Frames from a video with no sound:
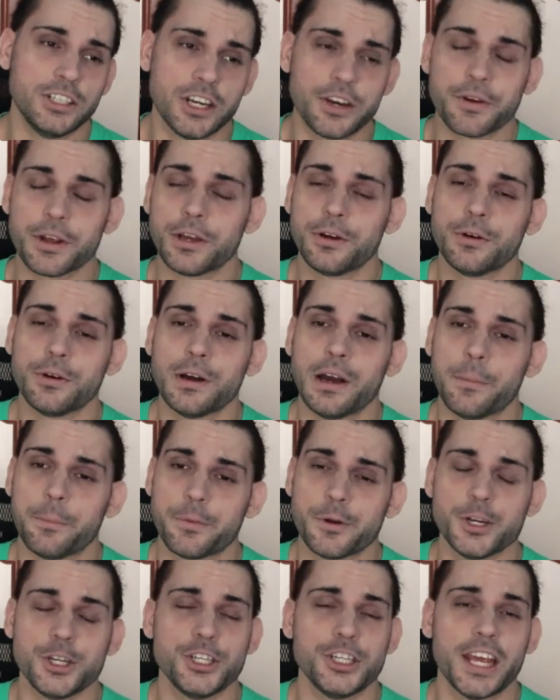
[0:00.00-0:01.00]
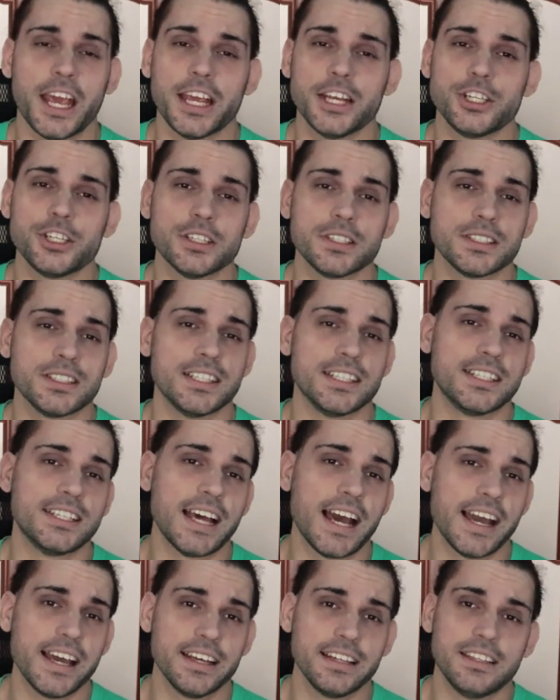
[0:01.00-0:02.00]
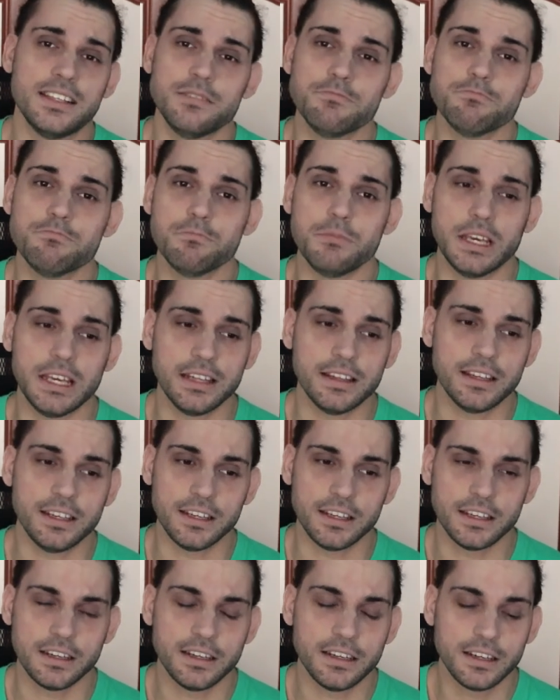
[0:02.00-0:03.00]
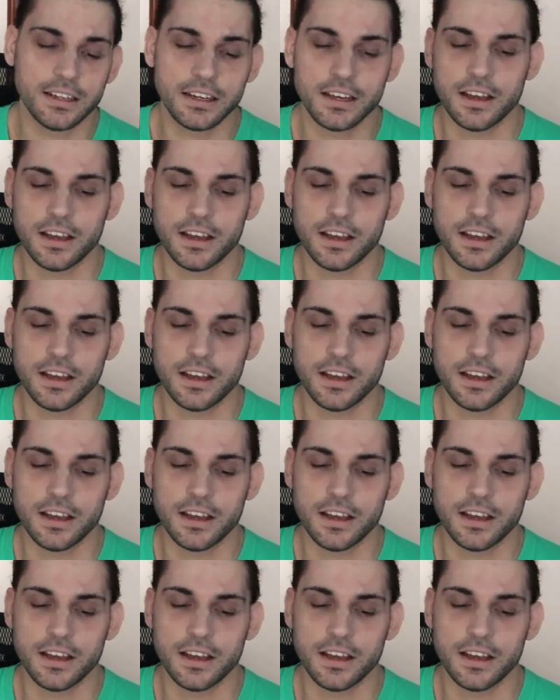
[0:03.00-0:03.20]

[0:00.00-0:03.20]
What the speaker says: Jericho Appreciation Society meeting,